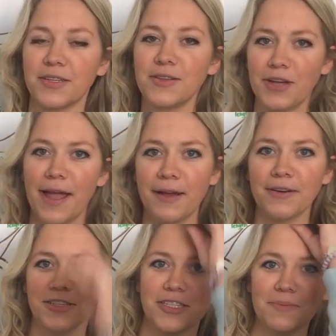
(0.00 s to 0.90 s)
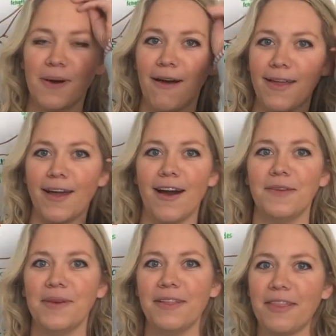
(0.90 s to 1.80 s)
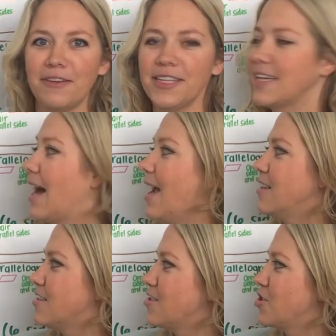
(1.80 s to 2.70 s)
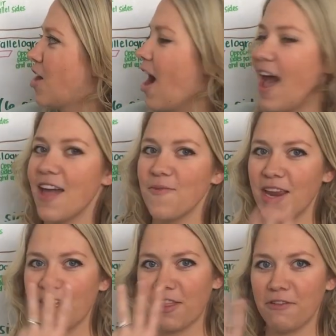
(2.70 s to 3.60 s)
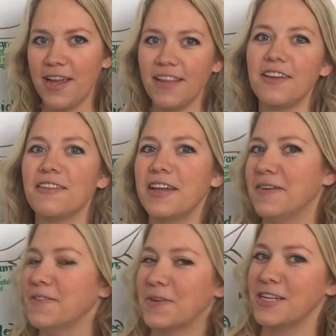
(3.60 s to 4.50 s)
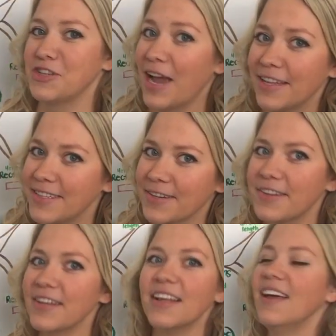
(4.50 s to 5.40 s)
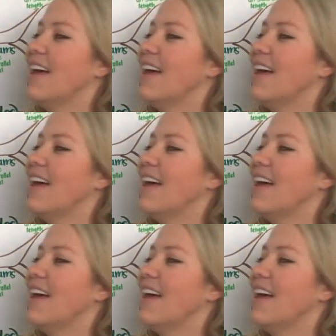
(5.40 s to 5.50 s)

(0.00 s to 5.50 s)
So a triangle is just a polygon with 3 sides. Tri meaning 3. You can think of the word tricycle.